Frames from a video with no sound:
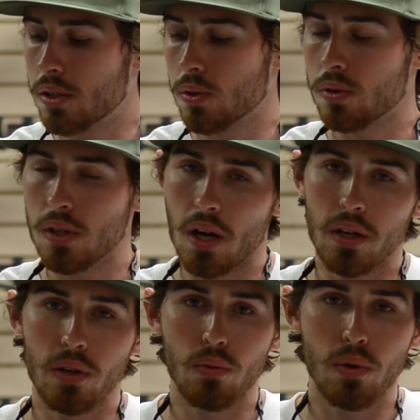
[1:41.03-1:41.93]
so it's not
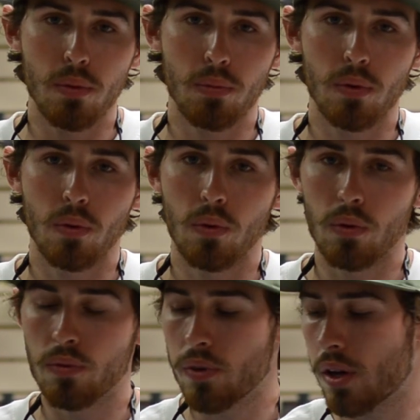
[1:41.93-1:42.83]
going to rip
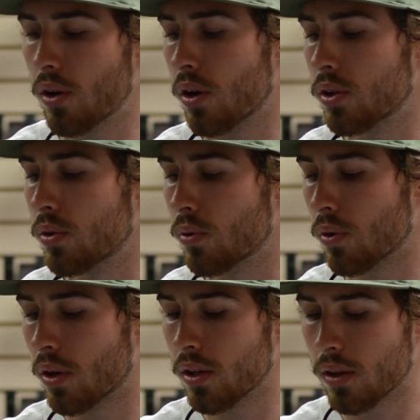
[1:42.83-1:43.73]
or fade on you
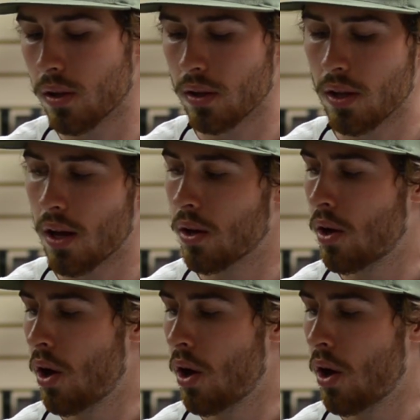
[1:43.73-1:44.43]
or anything like that.